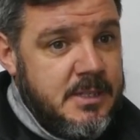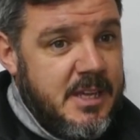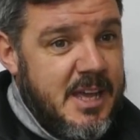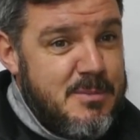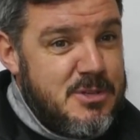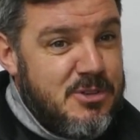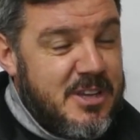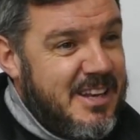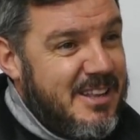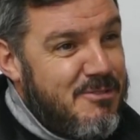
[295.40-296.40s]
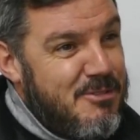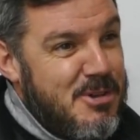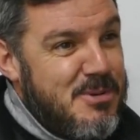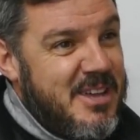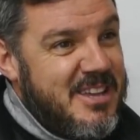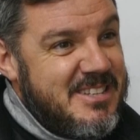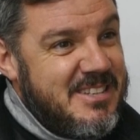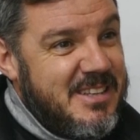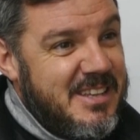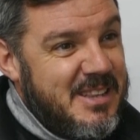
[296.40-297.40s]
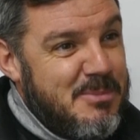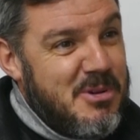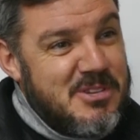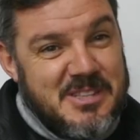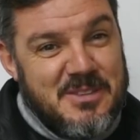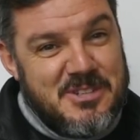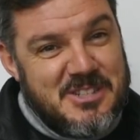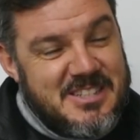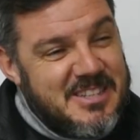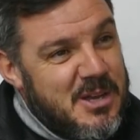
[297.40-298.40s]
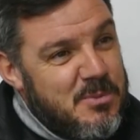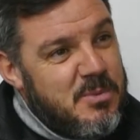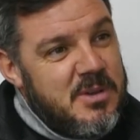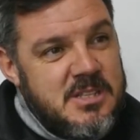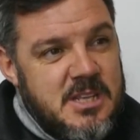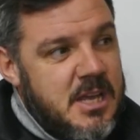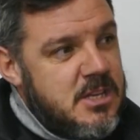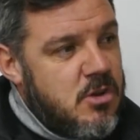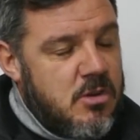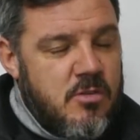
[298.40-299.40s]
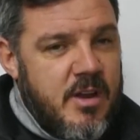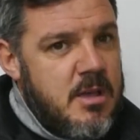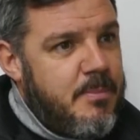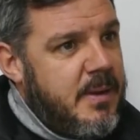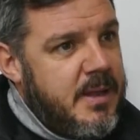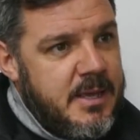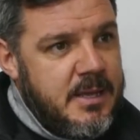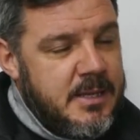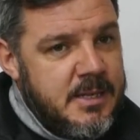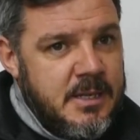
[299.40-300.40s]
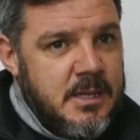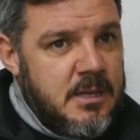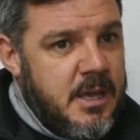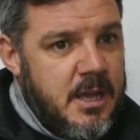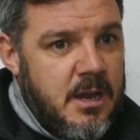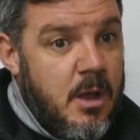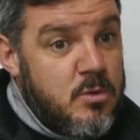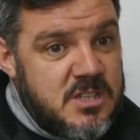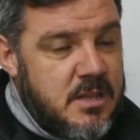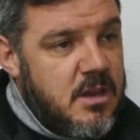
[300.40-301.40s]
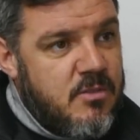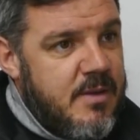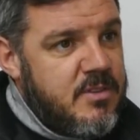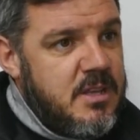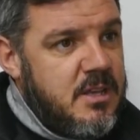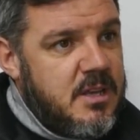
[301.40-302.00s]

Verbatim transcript: Um, he's like a little flyweight, isn't he, in the boxing divisions, you know, but he's uh, he's got great ability, uh, low centre of gravity, he